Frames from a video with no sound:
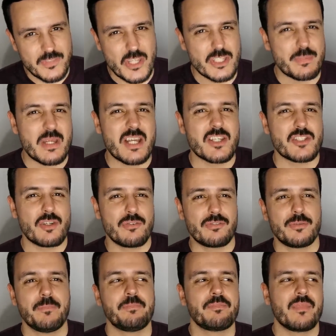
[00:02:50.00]
just because
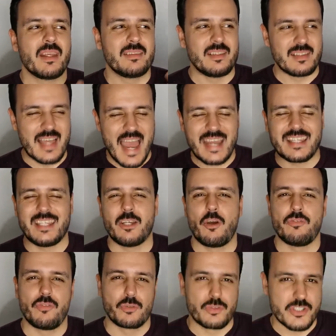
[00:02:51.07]
of the lacking
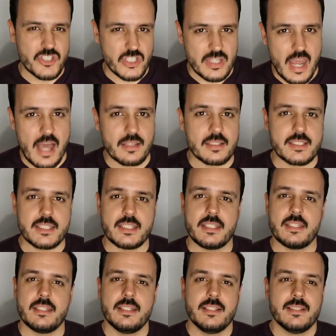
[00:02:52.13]
of
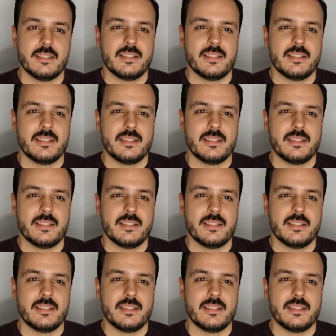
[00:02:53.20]
originality,